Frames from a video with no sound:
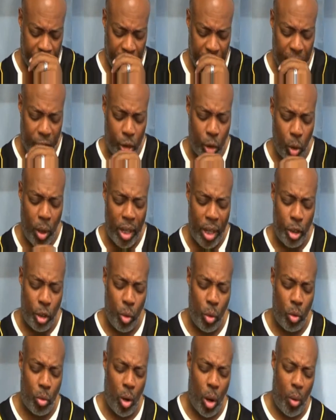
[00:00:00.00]
And so as
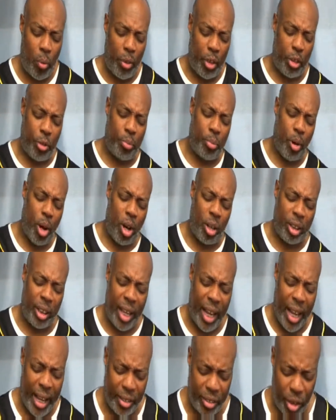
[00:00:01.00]
you grow this
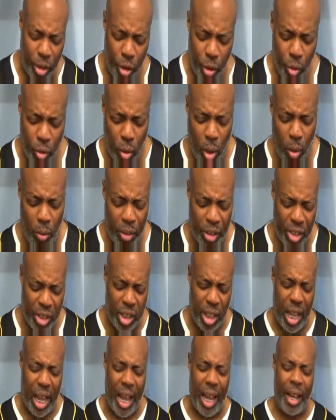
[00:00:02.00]
broadcast and you grow this
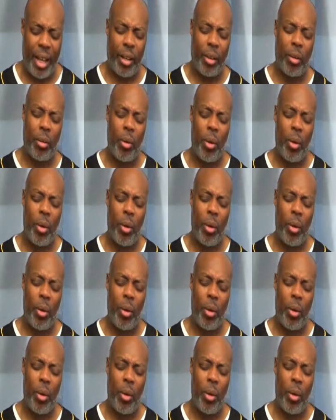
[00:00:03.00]
line,